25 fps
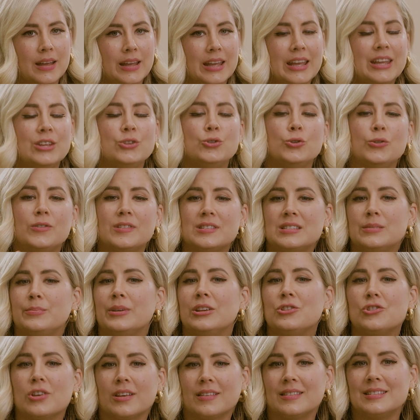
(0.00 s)
It used to
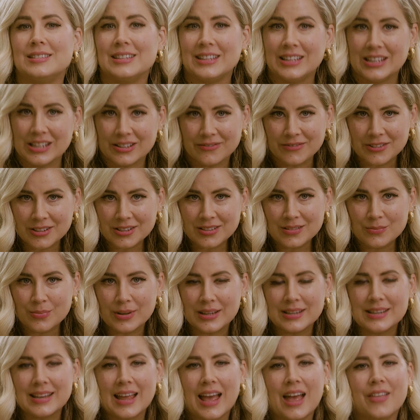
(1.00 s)
be just a given,
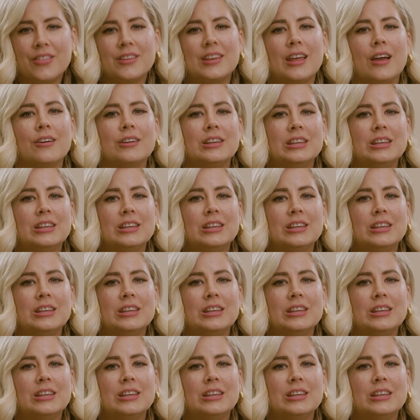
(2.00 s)
but now that our